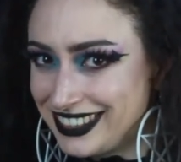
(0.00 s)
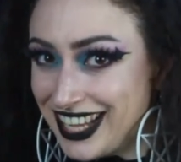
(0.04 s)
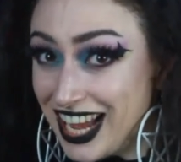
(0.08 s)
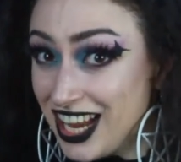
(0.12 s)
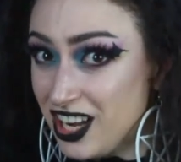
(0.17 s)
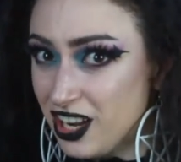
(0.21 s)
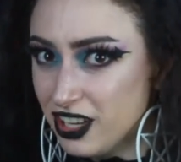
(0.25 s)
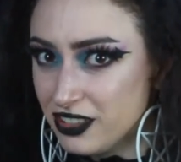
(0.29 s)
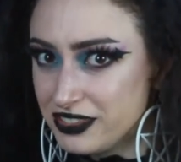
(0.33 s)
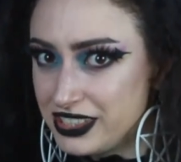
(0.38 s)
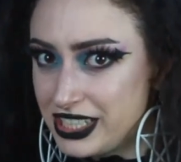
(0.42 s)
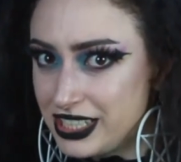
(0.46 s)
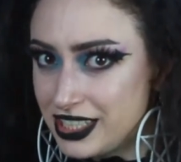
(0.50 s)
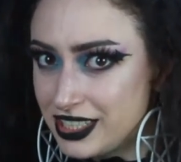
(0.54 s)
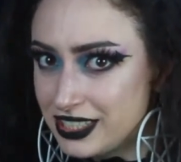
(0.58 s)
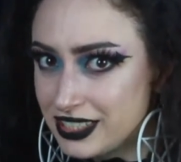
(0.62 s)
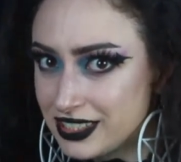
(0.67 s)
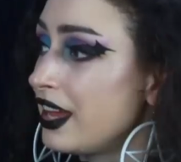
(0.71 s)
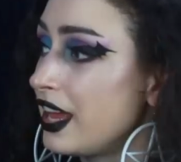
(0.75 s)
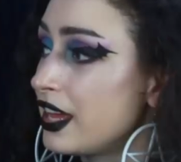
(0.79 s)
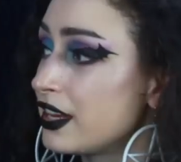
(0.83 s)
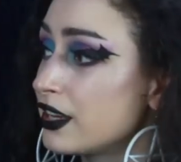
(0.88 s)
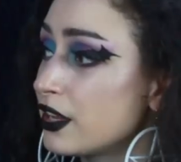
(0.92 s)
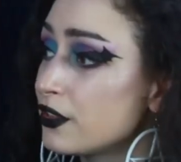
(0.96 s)
I love
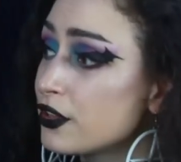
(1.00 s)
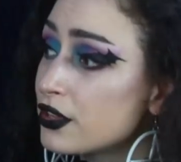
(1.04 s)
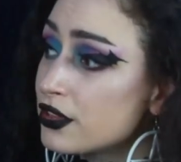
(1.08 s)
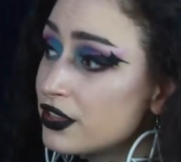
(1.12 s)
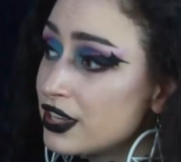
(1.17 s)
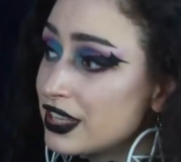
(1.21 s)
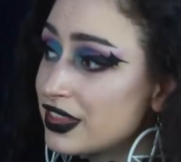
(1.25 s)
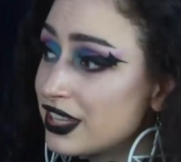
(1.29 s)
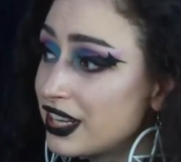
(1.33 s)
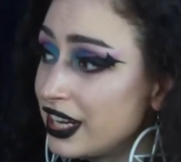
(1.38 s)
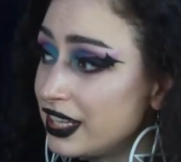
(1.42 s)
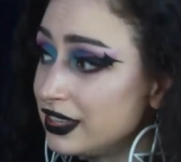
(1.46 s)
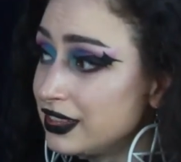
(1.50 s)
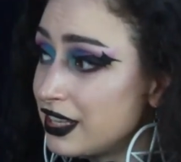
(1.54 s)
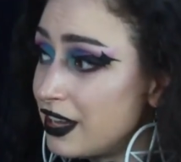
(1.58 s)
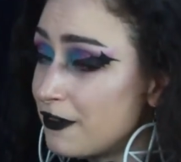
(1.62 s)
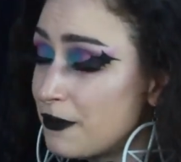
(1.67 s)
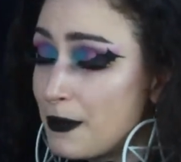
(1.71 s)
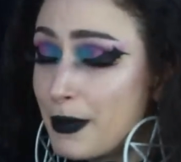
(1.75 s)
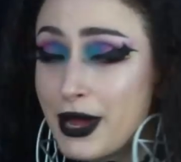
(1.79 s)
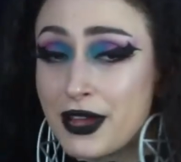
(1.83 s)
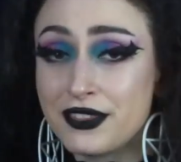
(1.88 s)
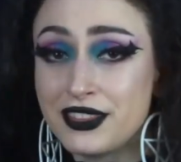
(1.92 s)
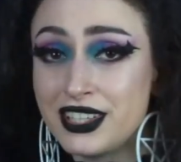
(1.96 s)
it. Another thing that I
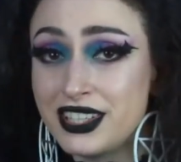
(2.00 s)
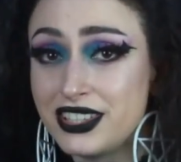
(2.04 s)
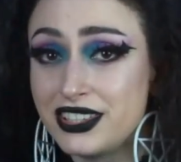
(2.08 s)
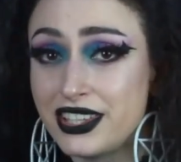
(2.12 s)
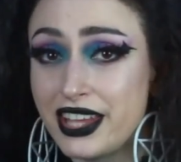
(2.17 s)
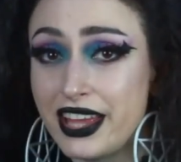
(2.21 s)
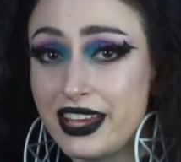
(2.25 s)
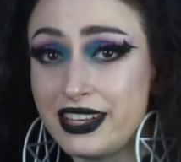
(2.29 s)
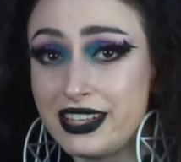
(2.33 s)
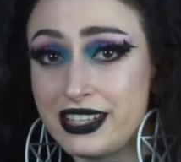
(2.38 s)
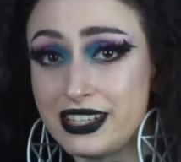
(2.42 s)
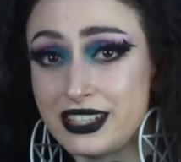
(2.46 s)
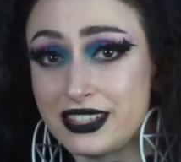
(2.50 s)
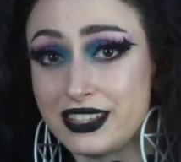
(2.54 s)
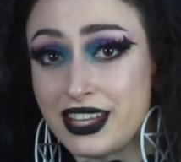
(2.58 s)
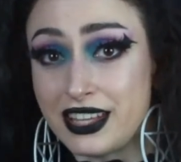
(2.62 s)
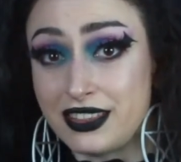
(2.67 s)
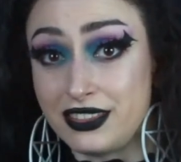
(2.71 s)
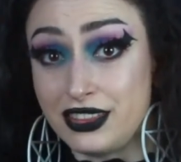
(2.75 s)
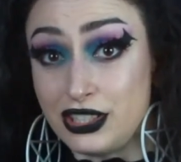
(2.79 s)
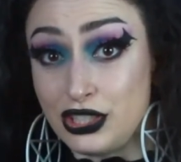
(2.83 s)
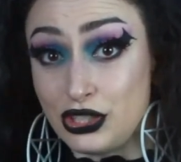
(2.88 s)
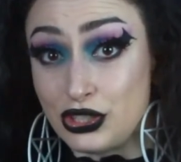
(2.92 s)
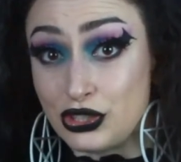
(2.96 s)
love about this set is
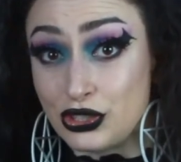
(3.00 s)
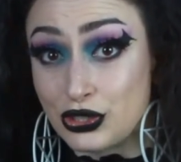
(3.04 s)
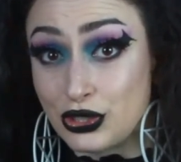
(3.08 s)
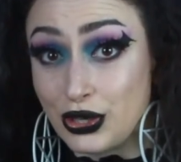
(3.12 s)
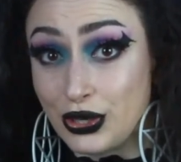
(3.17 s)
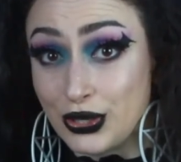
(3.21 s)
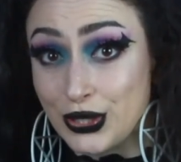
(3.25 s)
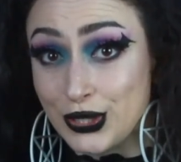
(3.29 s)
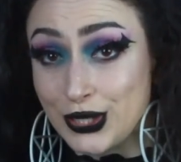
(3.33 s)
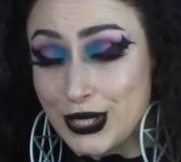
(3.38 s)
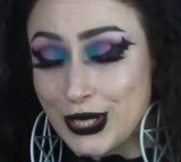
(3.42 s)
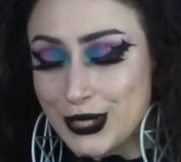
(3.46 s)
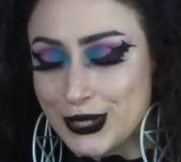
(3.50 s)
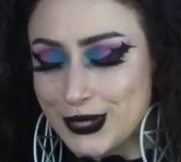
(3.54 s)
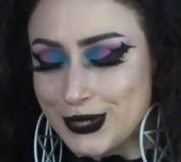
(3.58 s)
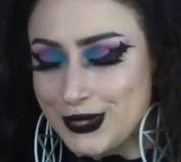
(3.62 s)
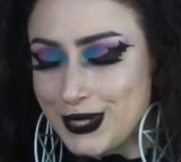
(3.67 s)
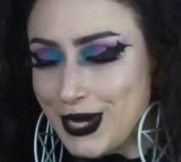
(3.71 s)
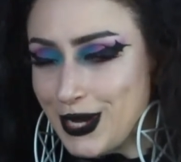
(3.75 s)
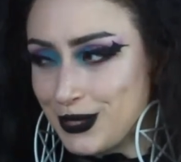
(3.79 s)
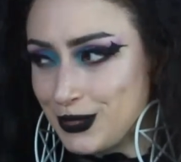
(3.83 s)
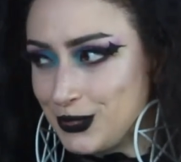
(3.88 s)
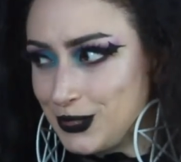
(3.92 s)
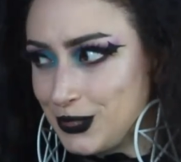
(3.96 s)
that the skirt has
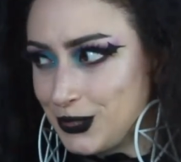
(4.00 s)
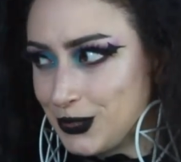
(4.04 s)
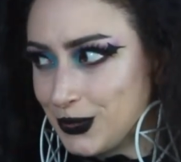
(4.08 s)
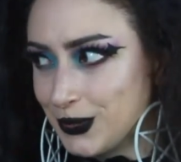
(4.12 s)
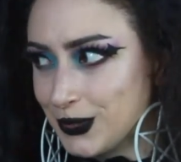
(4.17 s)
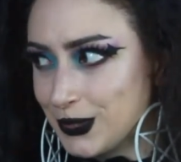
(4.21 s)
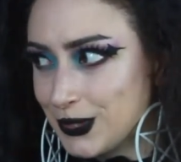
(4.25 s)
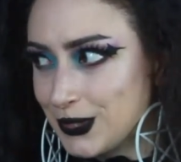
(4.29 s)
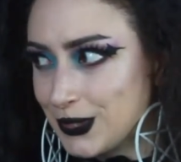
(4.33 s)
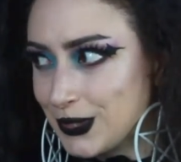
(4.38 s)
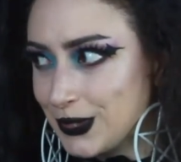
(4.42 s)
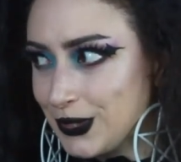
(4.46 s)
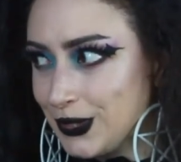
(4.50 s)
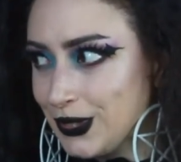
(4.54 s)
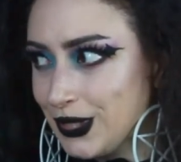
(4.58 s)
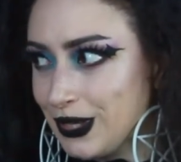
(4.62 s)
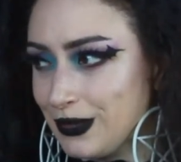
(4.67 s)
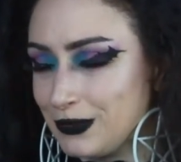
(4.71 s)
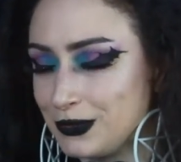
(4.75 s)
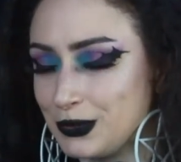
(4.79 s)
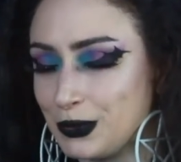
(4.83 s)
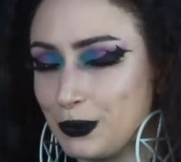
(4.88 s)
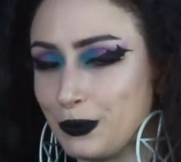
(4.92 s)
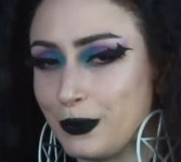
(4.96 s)
attached shorts, so you don't have to